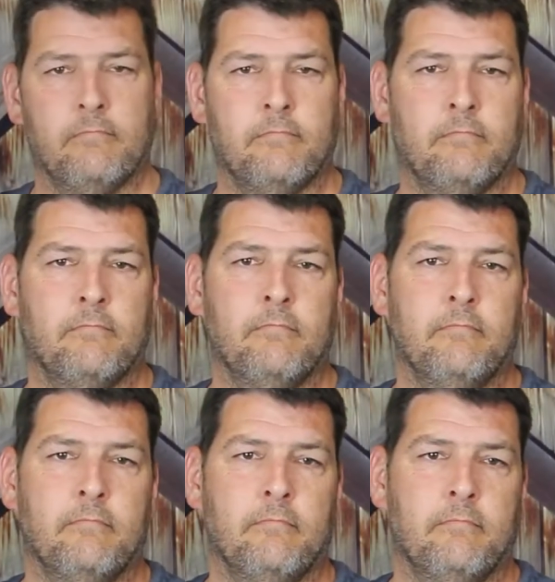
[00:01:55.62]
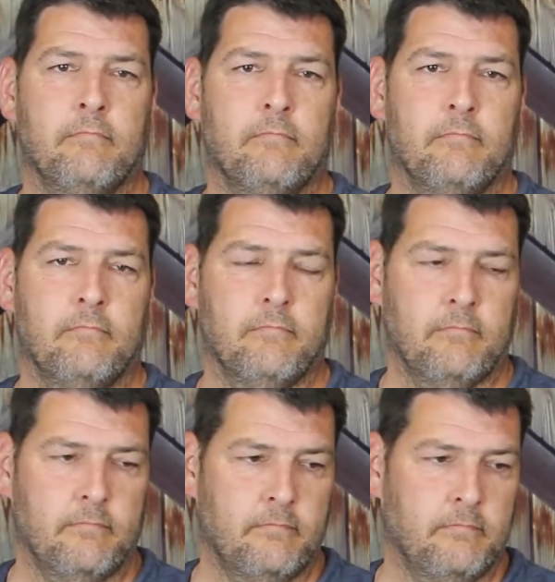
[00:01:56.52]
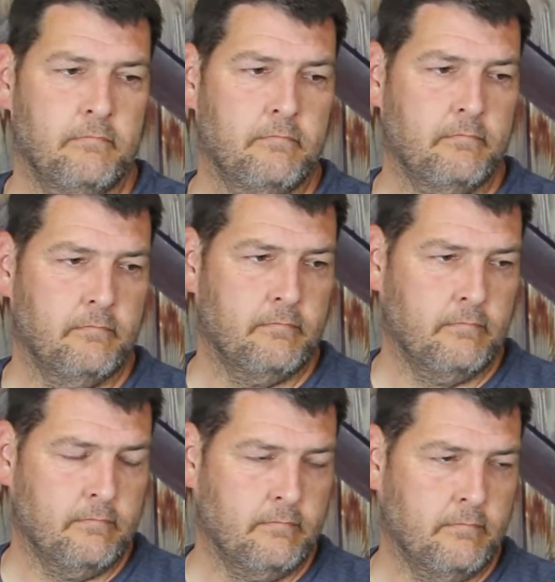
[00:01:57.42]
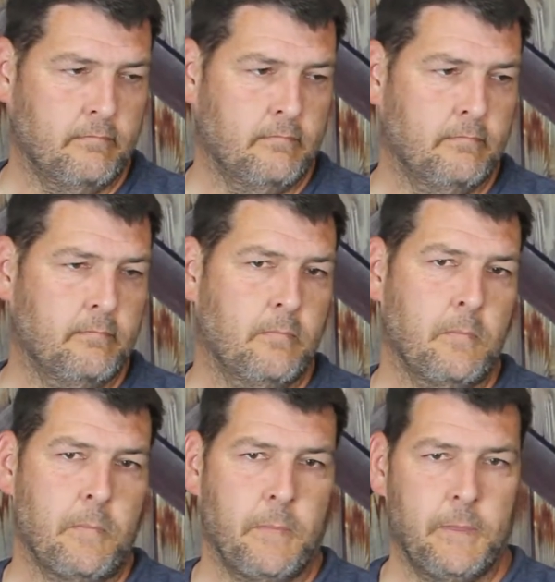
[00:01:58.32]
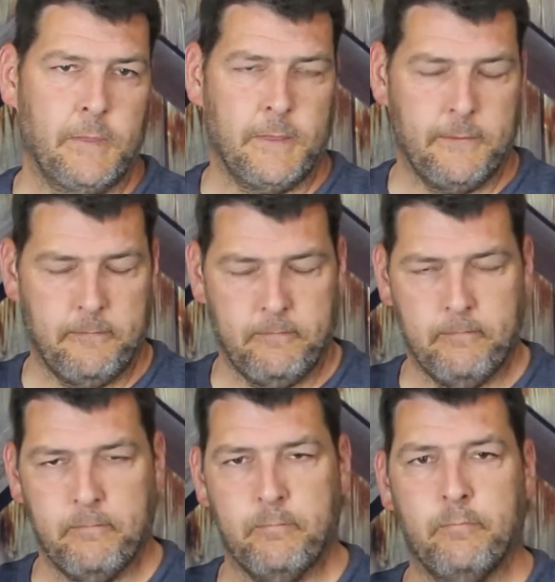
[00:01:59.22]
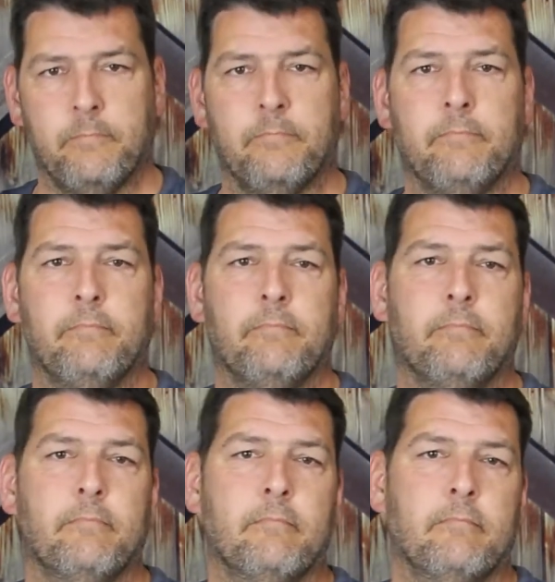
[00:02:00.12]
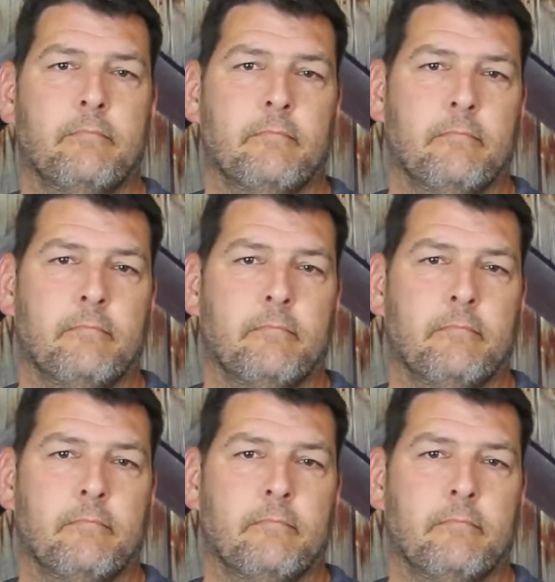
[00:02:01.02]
[no speech]